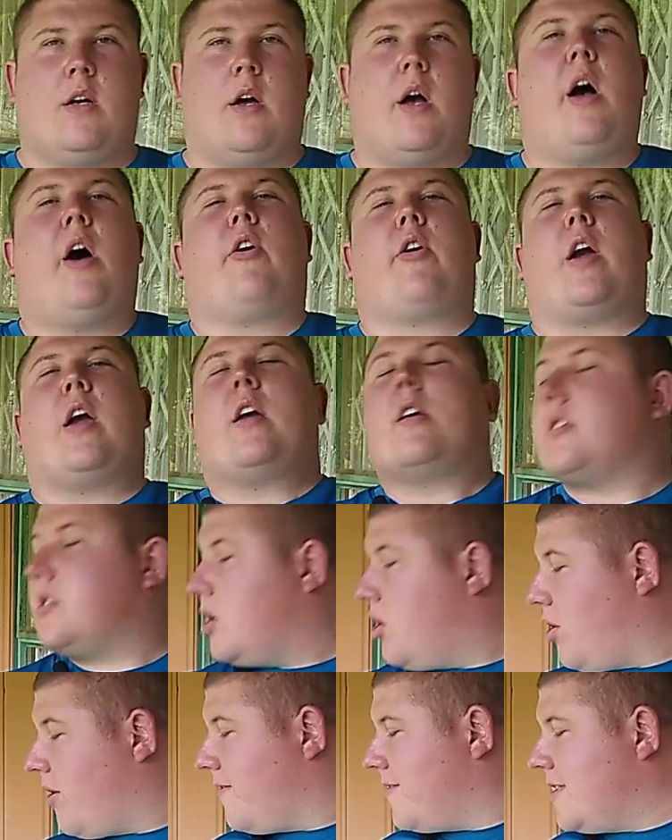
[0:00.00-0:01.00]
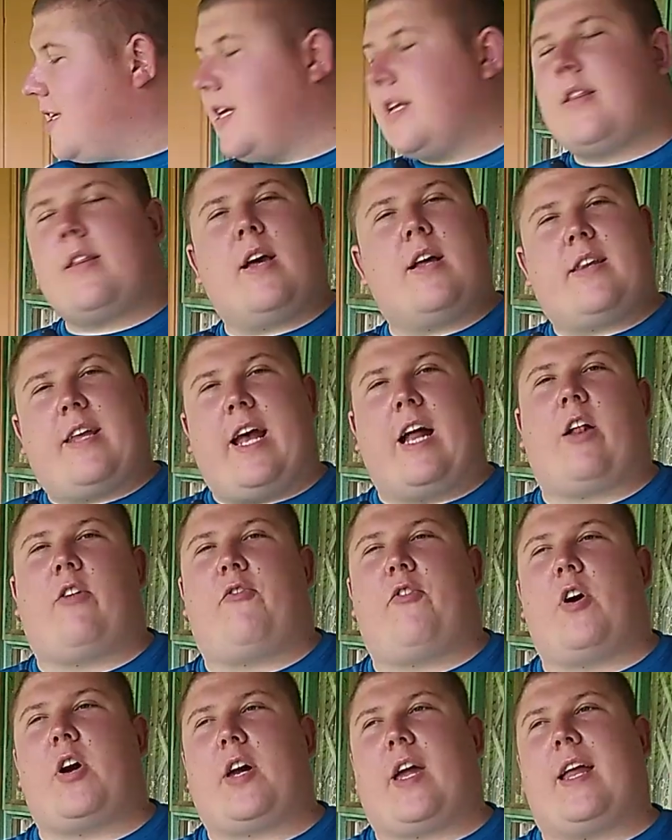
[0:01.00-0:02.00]
Okay, so you've seen that
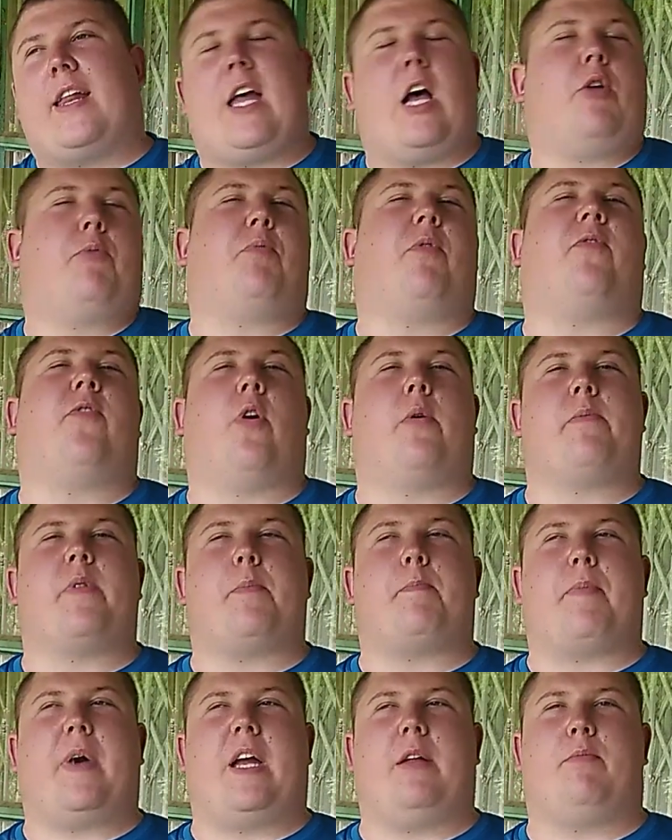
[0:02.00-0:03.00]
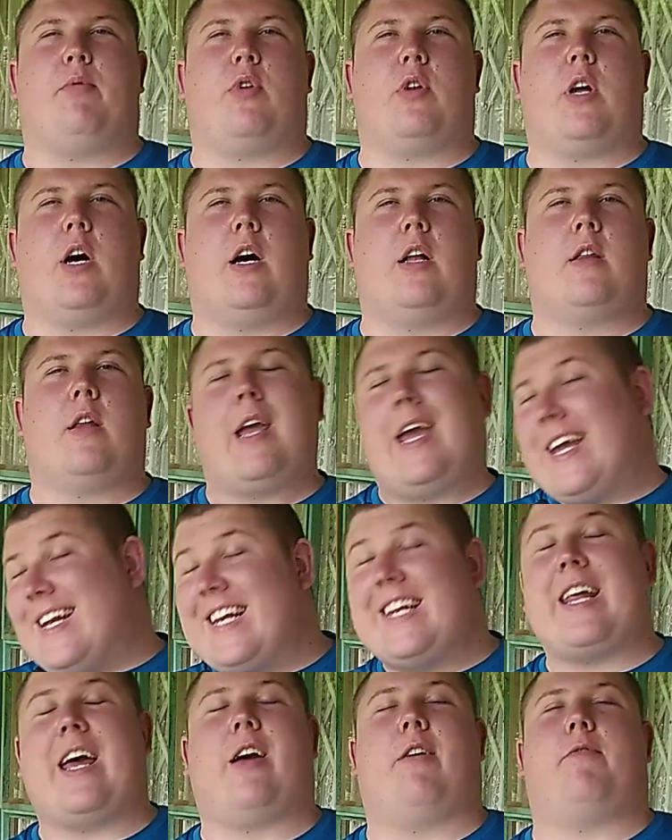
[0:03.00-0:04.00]
Alpha can outperform the paintball gun
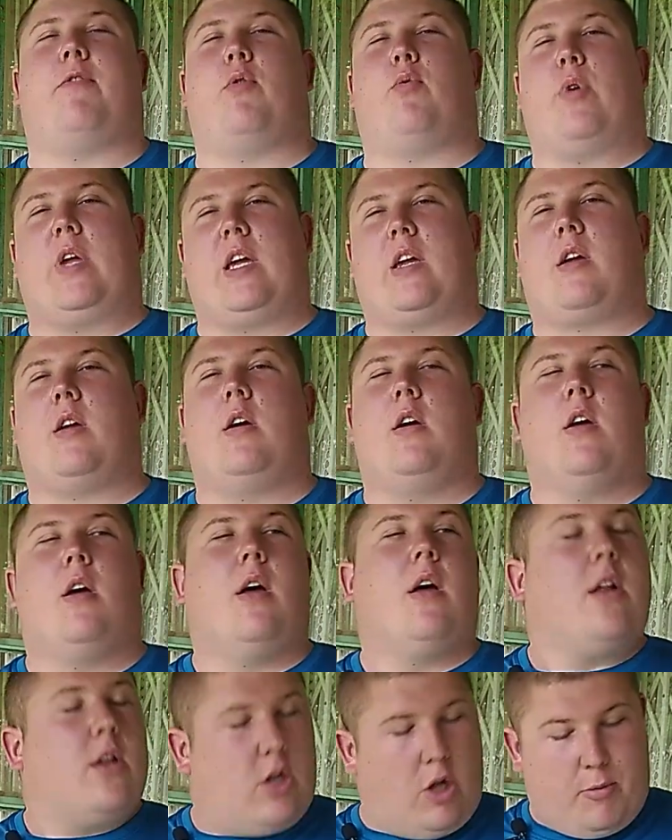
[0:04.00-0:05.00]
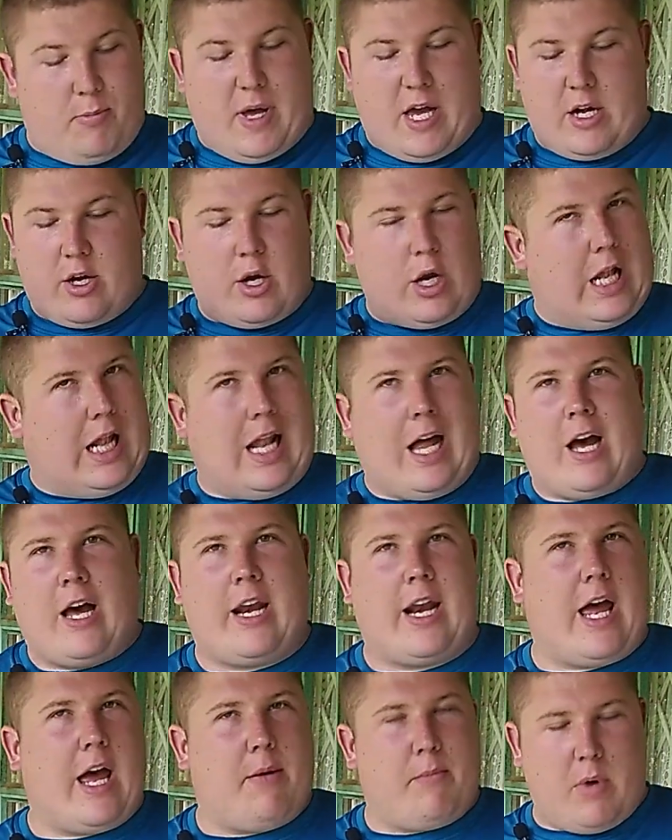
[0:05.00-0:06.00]
any day of the week. No matter
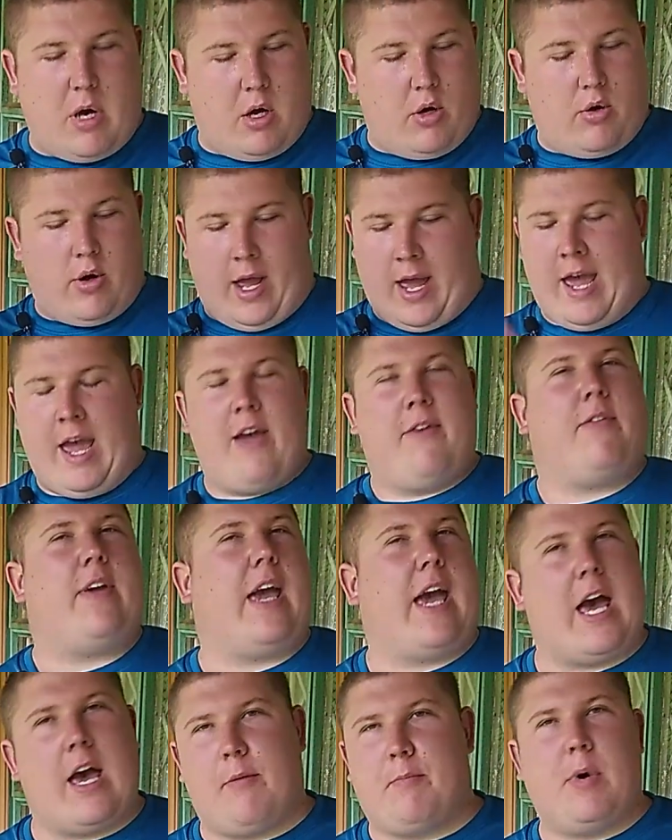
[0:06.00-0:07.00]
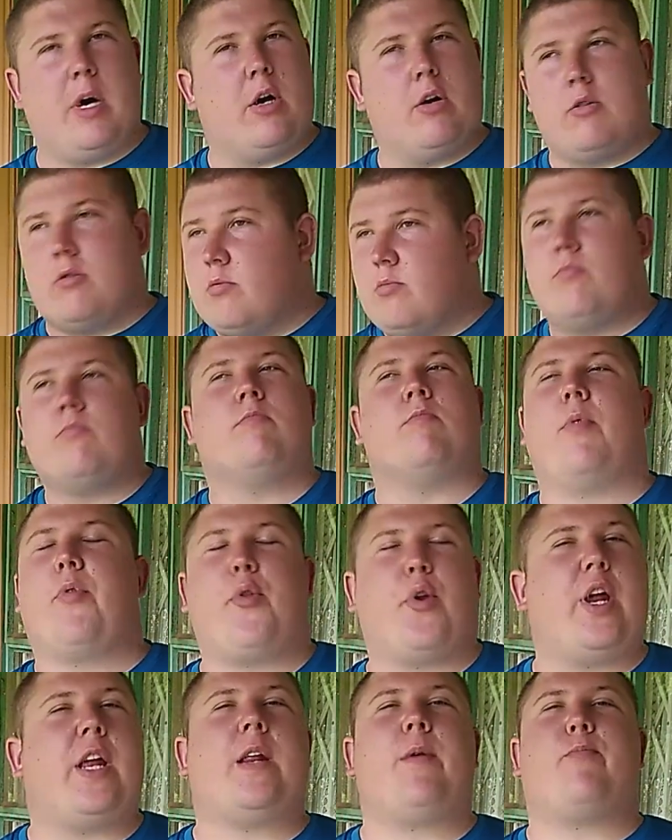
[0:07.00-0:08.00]
light ammo, heavy ammo,
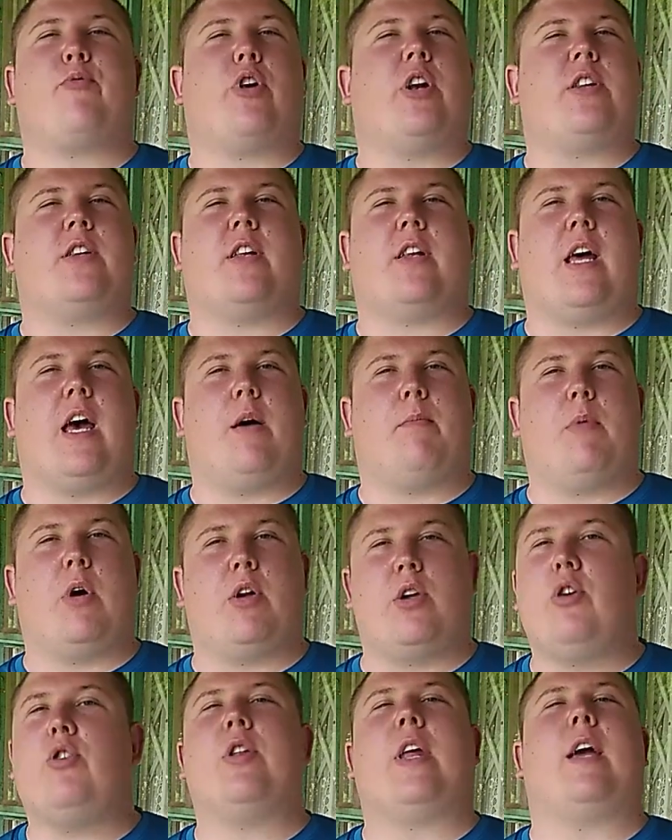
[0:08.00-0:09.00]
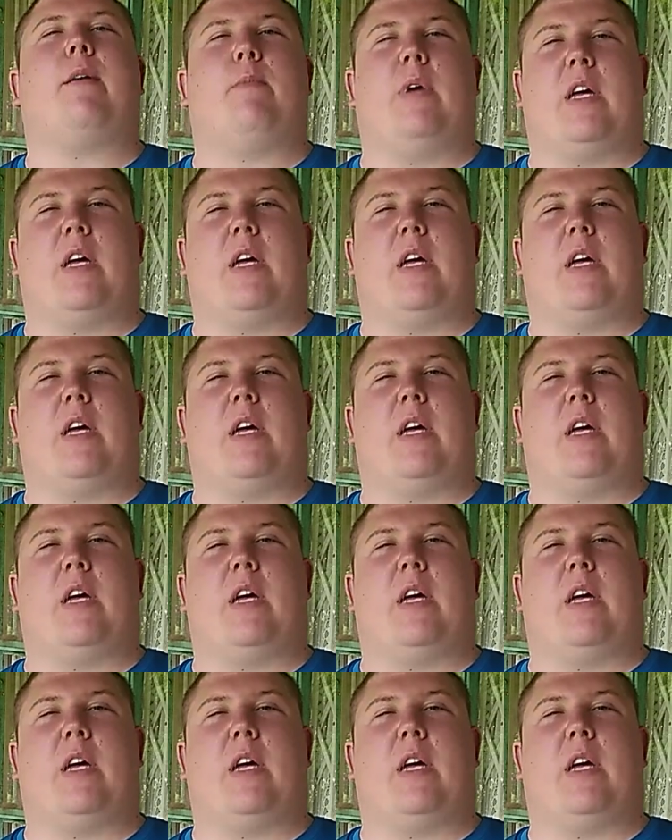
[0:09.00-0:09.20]
3D printed ammo, you name